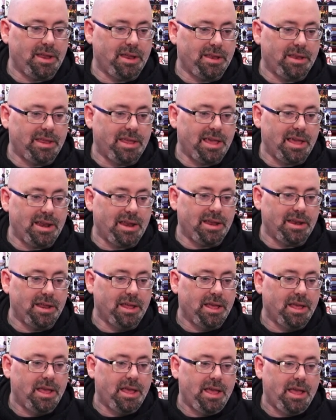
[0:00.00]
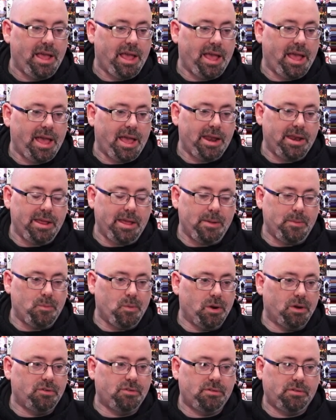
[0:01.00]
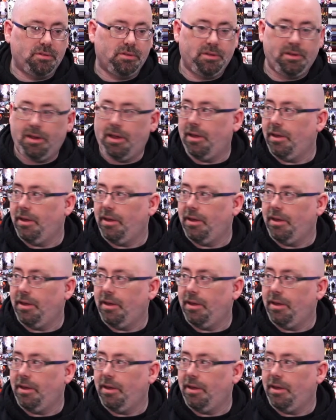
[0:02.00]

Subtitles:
and get it, and it works.